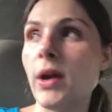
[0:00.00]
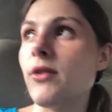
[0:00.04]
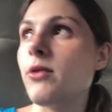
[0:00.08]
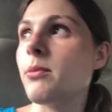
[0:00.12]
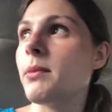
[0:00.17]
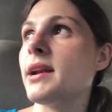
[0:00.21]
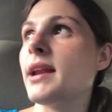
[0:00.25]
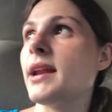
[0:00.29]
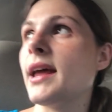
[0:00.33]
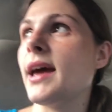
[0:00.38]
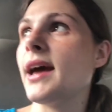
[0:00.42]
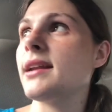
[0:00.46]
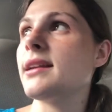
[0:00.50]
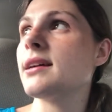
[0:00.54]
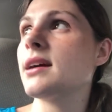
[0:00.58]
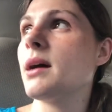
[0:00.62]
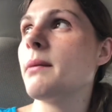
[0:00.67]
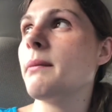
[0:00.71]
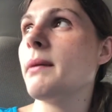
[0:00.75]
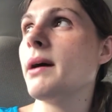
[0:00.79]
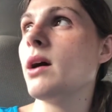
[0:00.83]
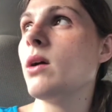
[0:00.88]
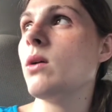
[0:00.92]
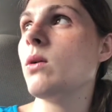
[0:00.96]
wait for my dad to
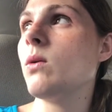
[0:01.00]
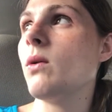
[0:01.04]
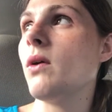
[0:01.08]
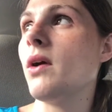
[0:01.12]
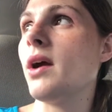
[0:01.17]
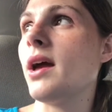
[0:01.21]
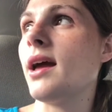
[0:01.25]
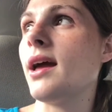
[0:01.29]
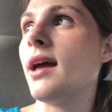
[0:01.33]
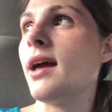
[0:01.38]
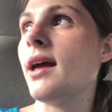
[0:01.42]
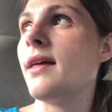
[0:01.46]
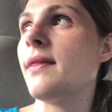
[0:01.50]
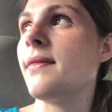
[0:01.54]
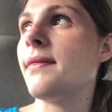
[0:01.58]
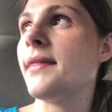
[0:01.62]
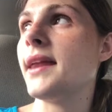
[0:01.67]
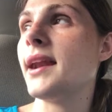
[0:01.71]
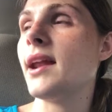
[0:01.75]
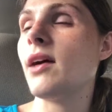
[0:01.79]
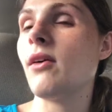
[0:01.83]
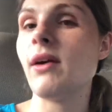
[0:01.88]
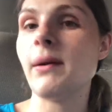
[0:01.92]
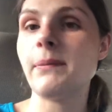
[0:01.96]
come out, and
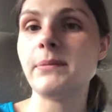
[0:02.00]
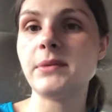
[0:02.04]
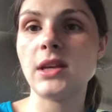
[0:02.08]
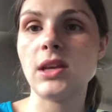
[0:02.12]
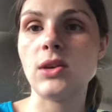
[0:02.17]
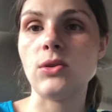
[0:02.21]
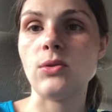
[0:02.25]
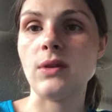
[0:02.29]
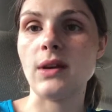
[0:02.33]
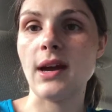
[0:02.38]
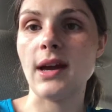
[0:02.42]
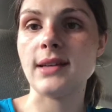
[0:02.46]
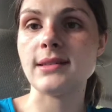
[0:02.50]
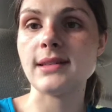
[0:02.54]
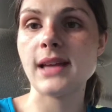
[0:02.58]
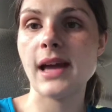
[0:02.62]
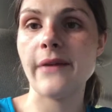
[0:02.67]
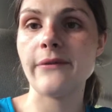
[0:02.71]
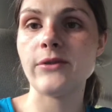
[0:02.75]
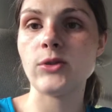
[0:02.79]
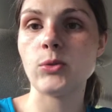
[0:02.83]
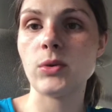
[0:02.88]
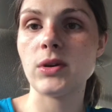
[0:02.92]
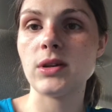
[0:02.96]
then I'll update you guys
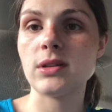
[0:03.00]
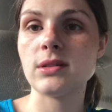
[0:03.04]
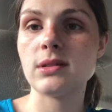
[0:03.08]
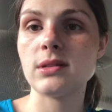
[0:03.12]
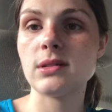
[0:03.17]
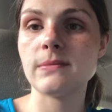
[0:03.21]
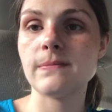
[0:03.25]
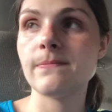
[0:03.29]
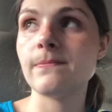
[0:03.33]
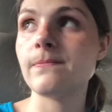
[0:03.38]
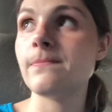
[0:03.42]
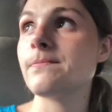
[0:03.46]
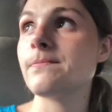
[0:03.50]
afterwards.